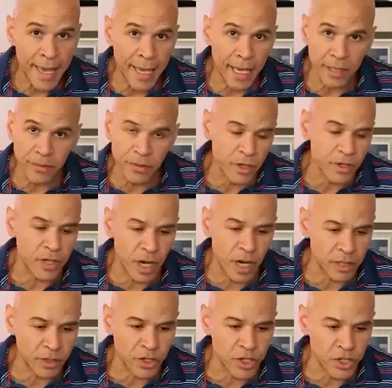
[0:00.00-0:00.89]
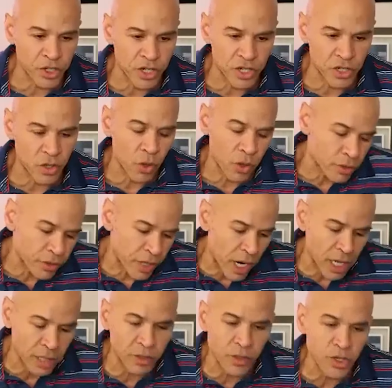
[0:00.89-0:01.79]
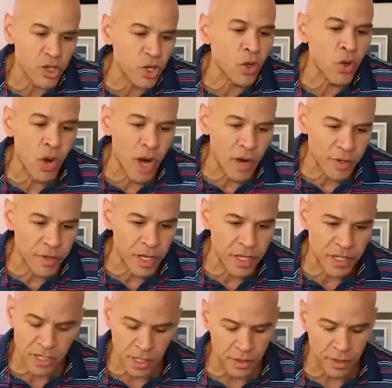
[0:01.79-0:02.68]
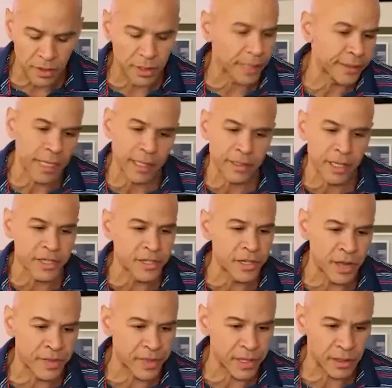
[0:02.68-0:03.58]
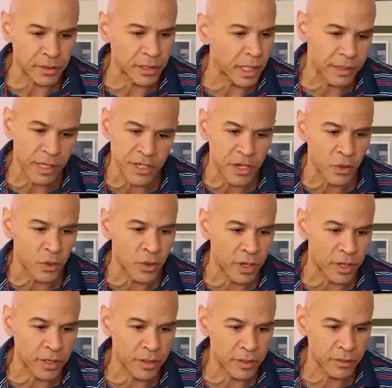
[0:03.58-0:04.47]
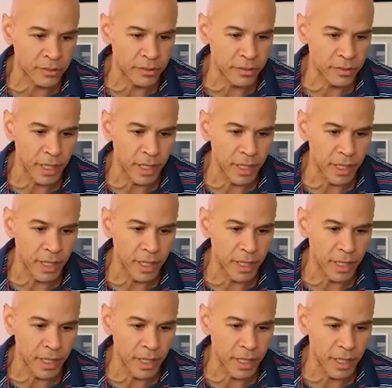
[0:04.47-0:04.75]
And their doctors or whoever they see, they're like, that does nothing. That doesn't work.